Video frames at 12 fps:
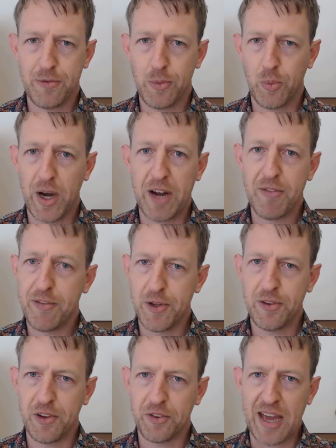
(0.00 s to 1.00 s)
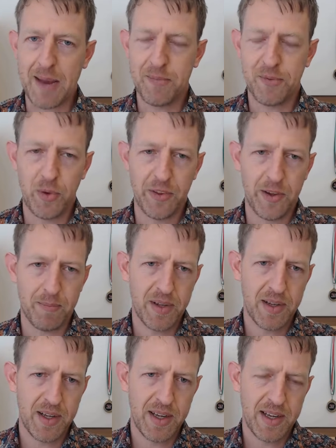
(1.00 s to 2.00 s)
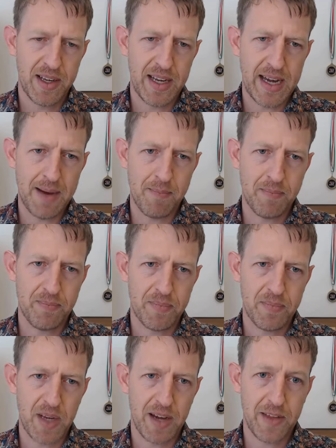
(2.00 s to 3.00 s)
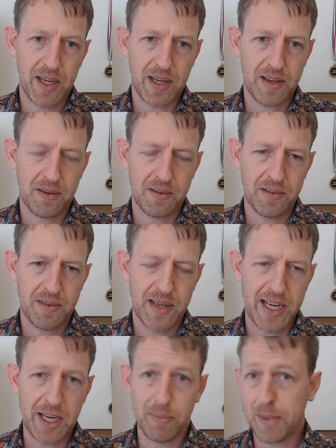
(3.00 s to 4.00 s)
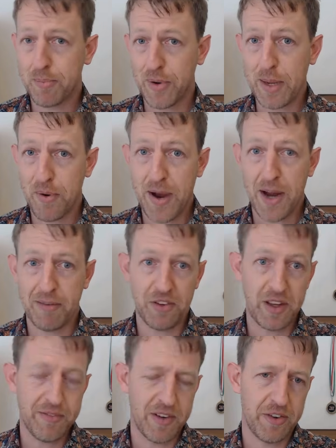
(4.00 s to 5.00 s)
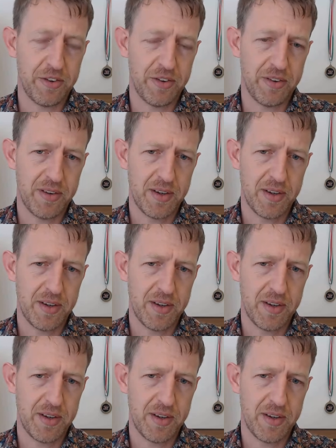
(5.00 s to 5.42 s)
When I review this game with him, I think he can be pretty proud of his efforts.